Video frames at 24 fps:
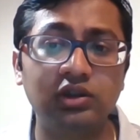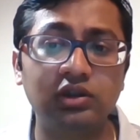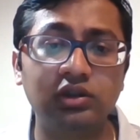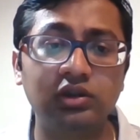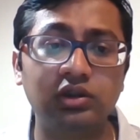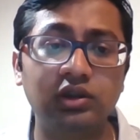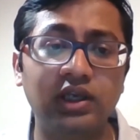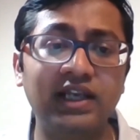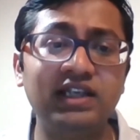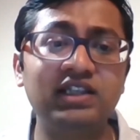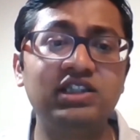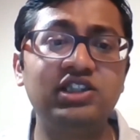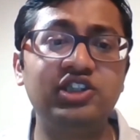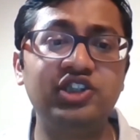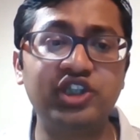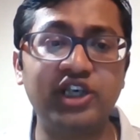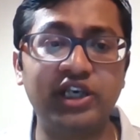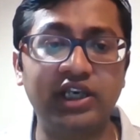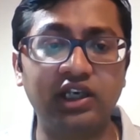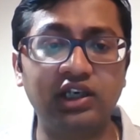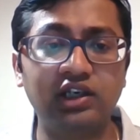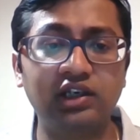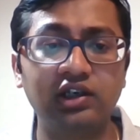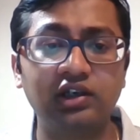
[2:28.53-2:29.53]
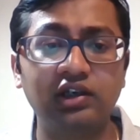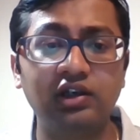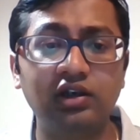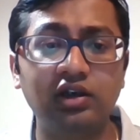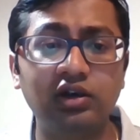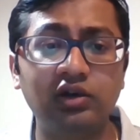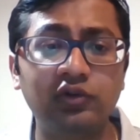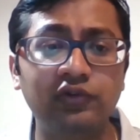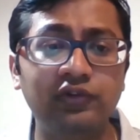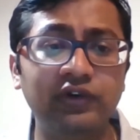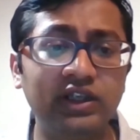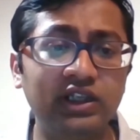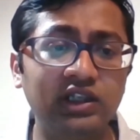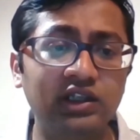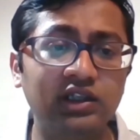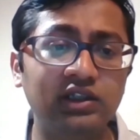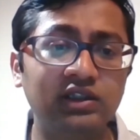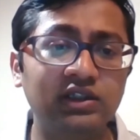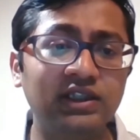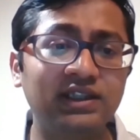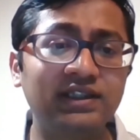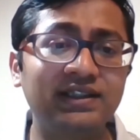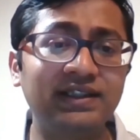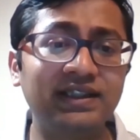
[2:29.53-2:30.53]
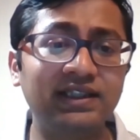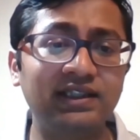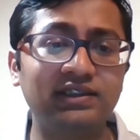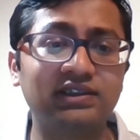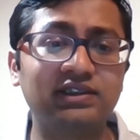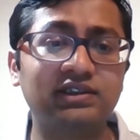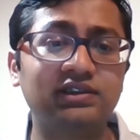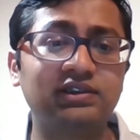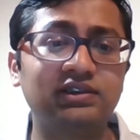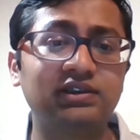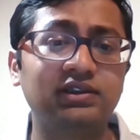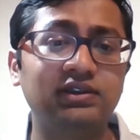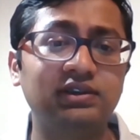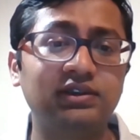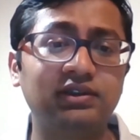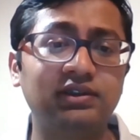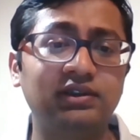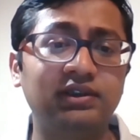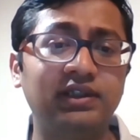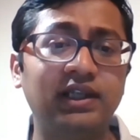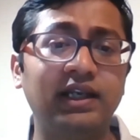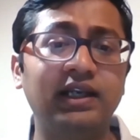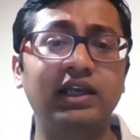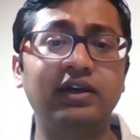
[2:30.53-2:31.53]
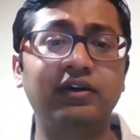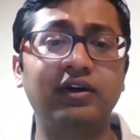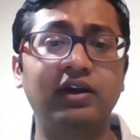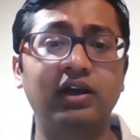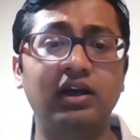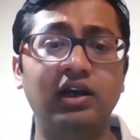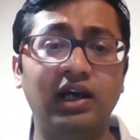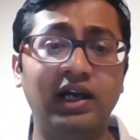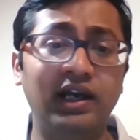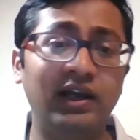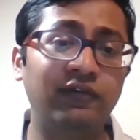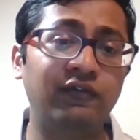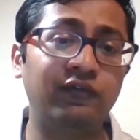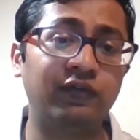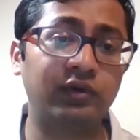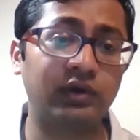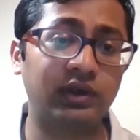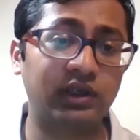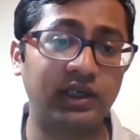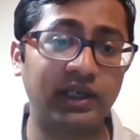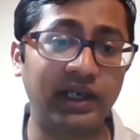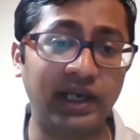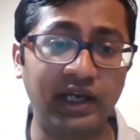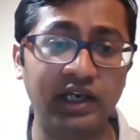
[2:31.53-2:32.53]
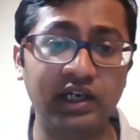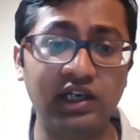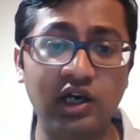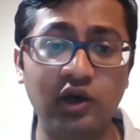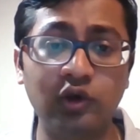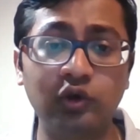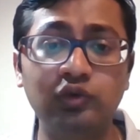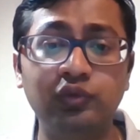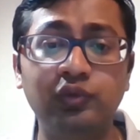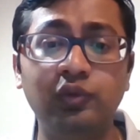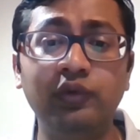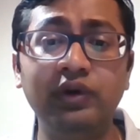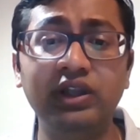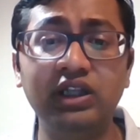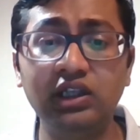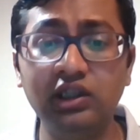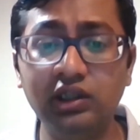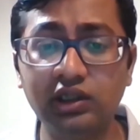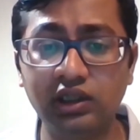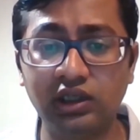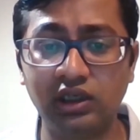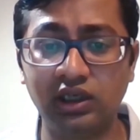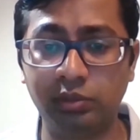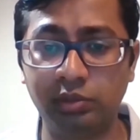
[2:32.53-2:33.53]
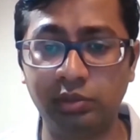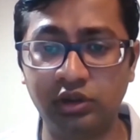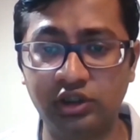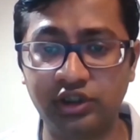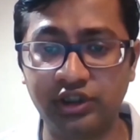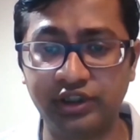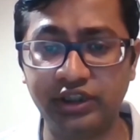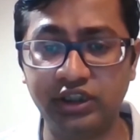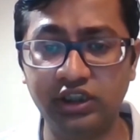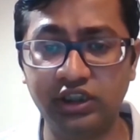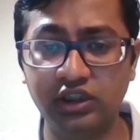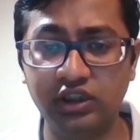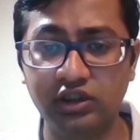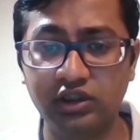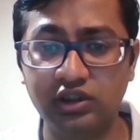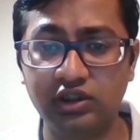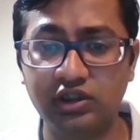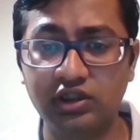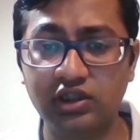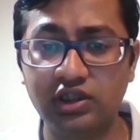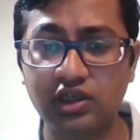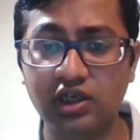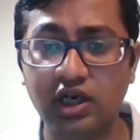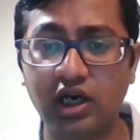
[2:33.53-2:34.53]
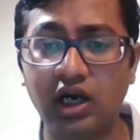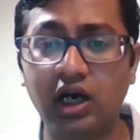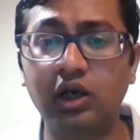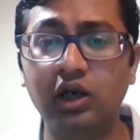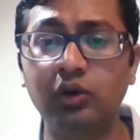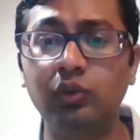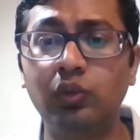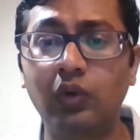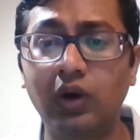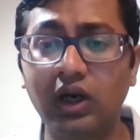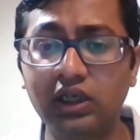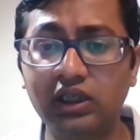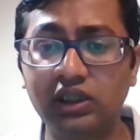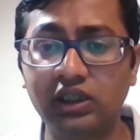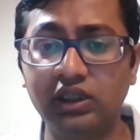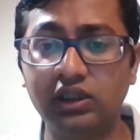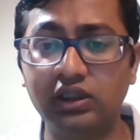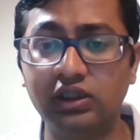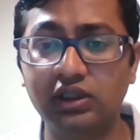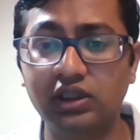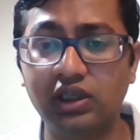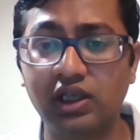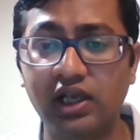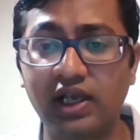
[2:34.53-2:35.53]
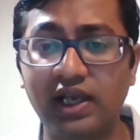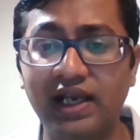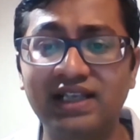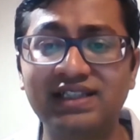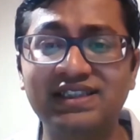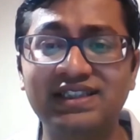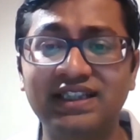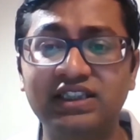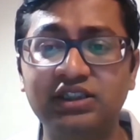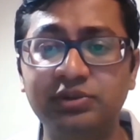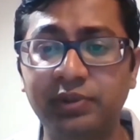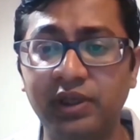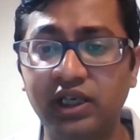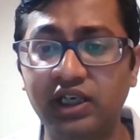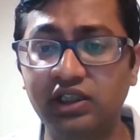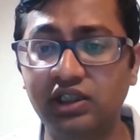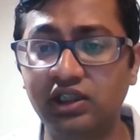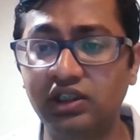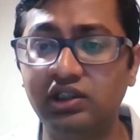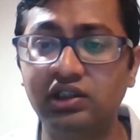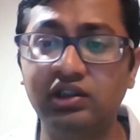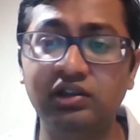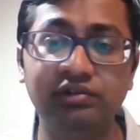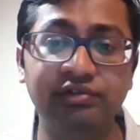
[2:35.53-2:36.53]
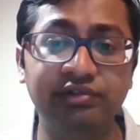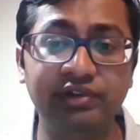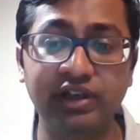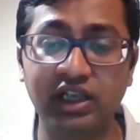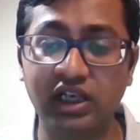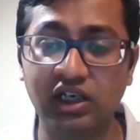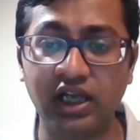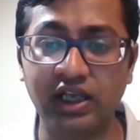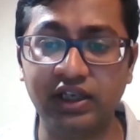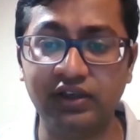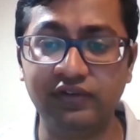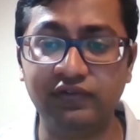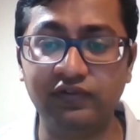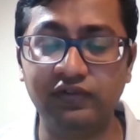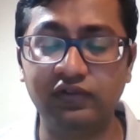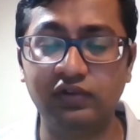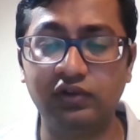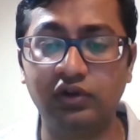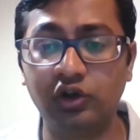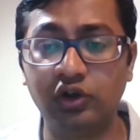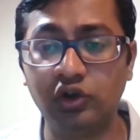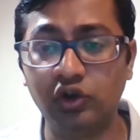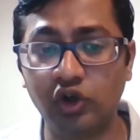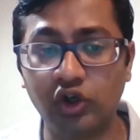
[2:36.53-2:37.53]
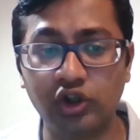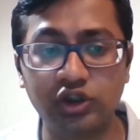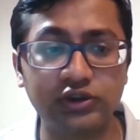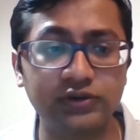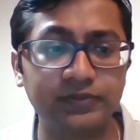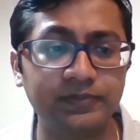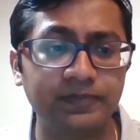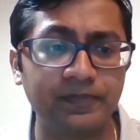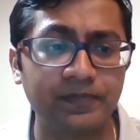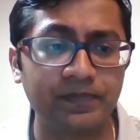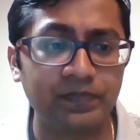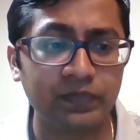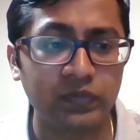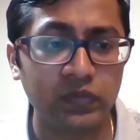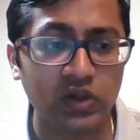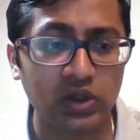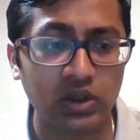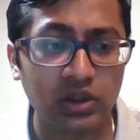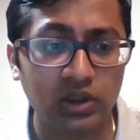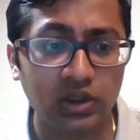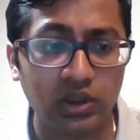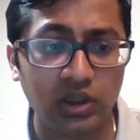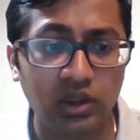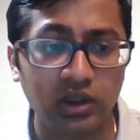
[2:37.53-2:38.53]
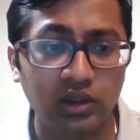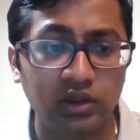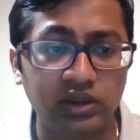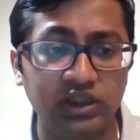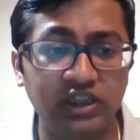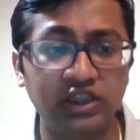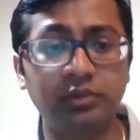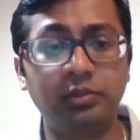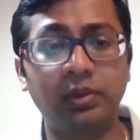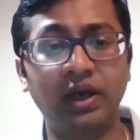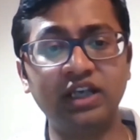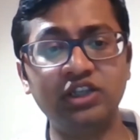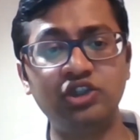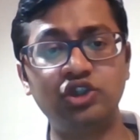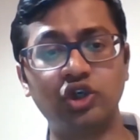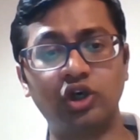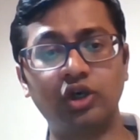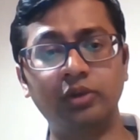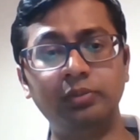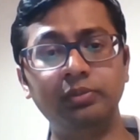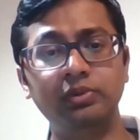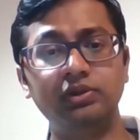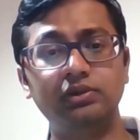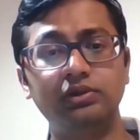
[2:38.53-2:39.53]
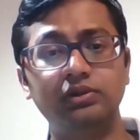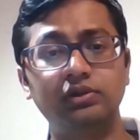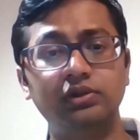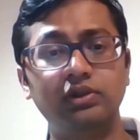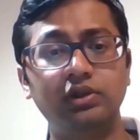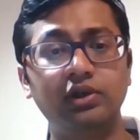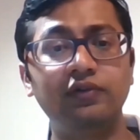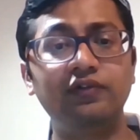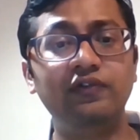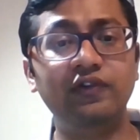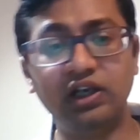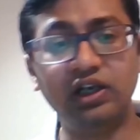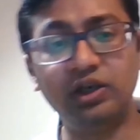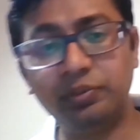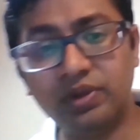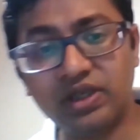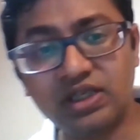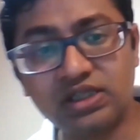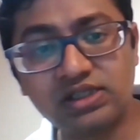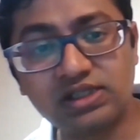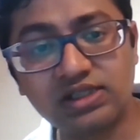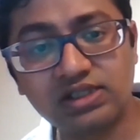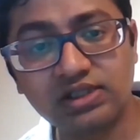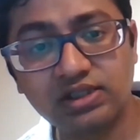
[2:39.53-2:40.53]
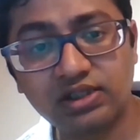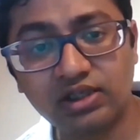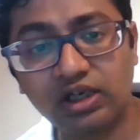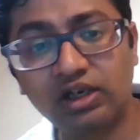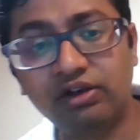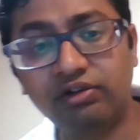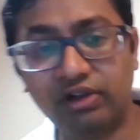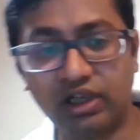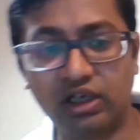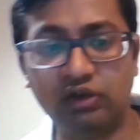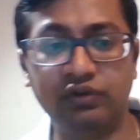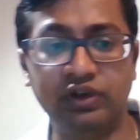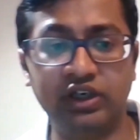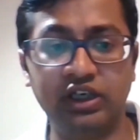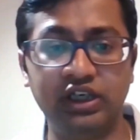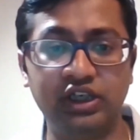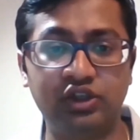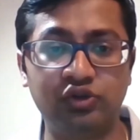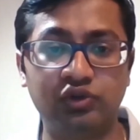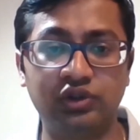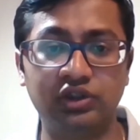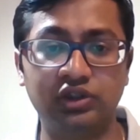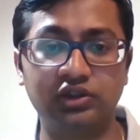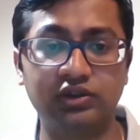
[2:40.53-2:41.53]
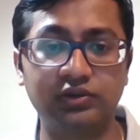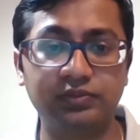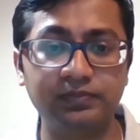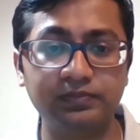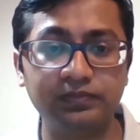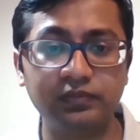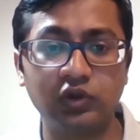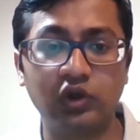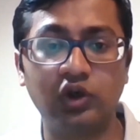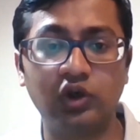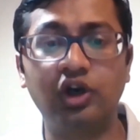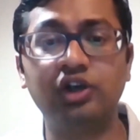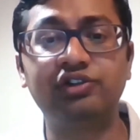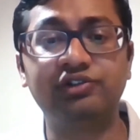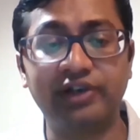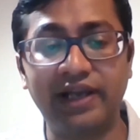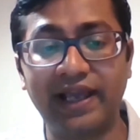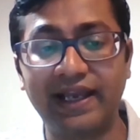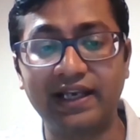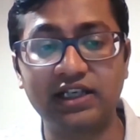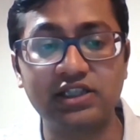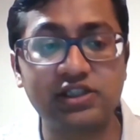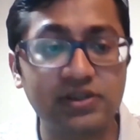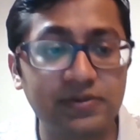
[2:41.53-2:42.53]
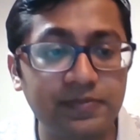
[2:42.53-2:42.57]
and check whether the tests that I have carried out within the laboratory are working as expected in real life or not. In my job, field means railway network or tracks.